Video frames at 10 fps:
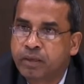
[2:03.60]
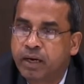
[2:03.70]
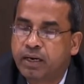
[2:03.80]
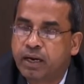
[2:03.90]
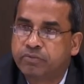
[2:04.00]

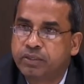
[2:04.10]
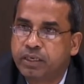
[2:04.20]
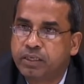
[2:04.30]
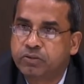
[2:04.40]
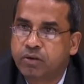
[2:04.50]
and I have
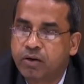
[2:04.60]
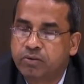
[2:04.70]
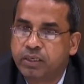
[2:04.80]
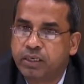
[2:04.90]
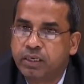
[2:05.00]
seen as to
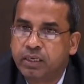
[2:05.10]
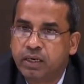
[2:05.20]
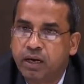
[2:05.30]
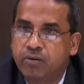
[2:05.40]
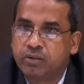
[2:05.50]
how
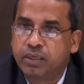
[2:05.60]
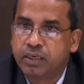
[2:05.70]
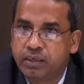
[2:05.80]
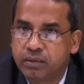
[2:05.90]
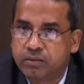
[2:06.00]

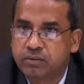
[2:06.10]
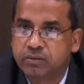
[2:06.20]
the